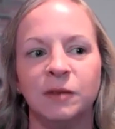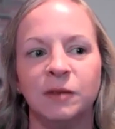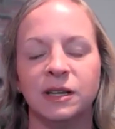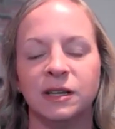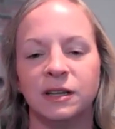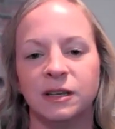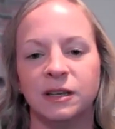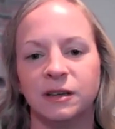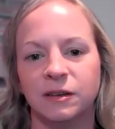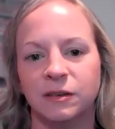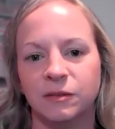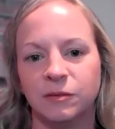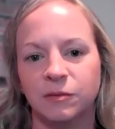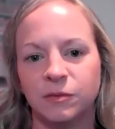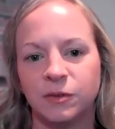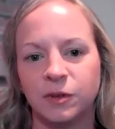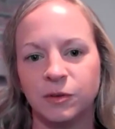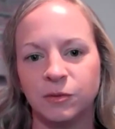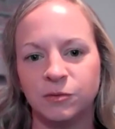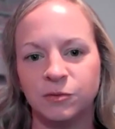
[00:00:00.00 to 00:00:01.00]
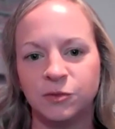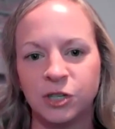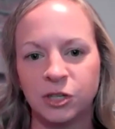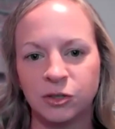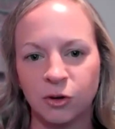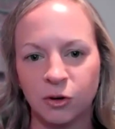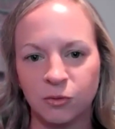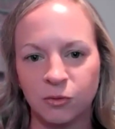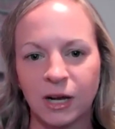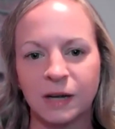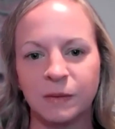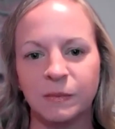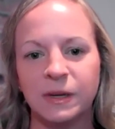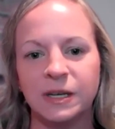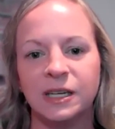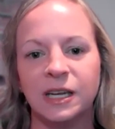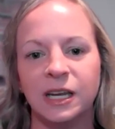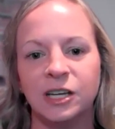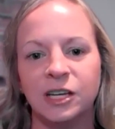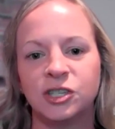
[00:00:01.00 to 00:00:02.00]
but the general
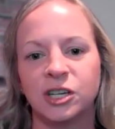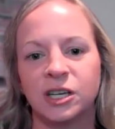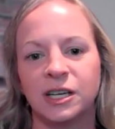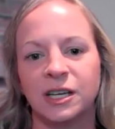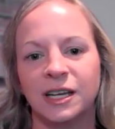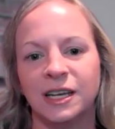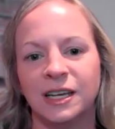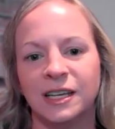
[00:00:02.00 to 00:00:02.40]
recommendation